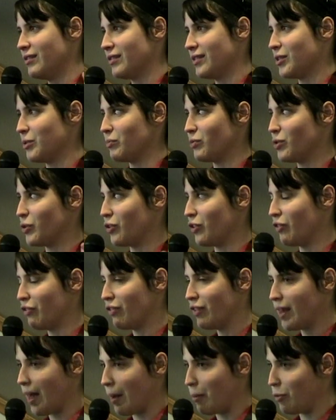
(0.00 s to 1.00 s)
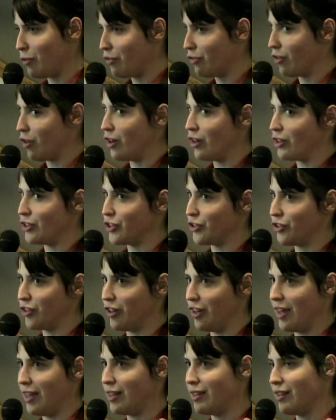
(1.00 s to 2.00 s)
some sort of camouflage,
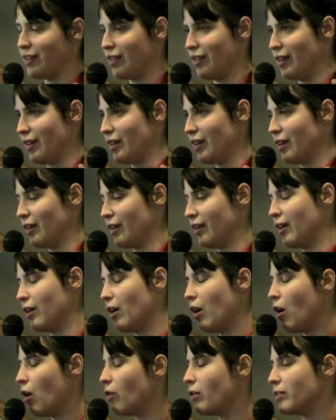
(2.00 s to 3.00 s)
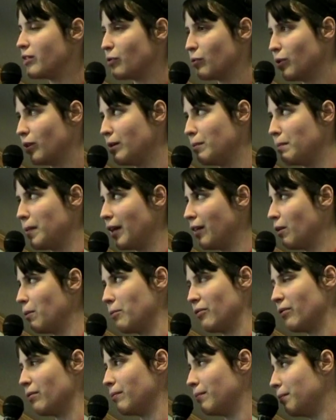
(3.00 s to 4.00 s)
or like thinking like, oh, it's really meta
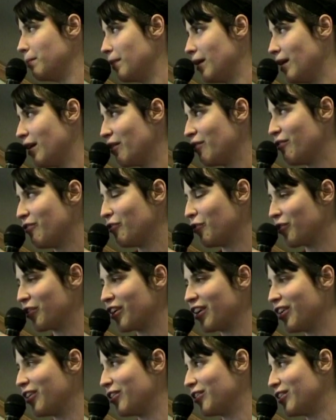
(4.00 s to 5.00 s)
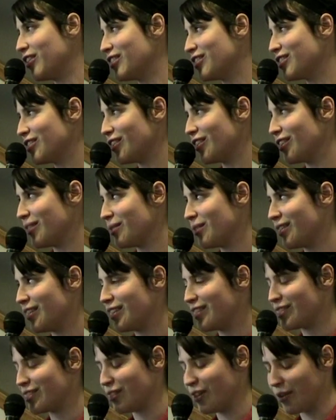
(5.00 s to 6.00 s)
metaphorical, it's not,
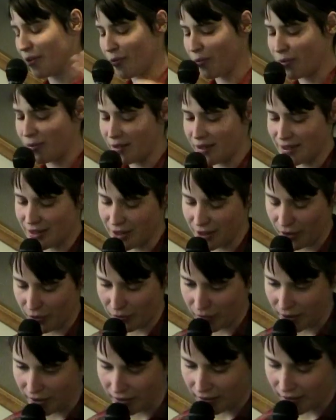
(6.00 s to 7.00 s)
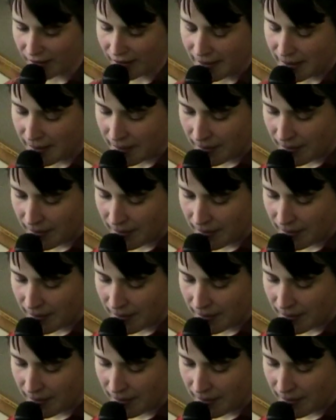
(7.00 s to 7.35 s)
it's not, it's not real.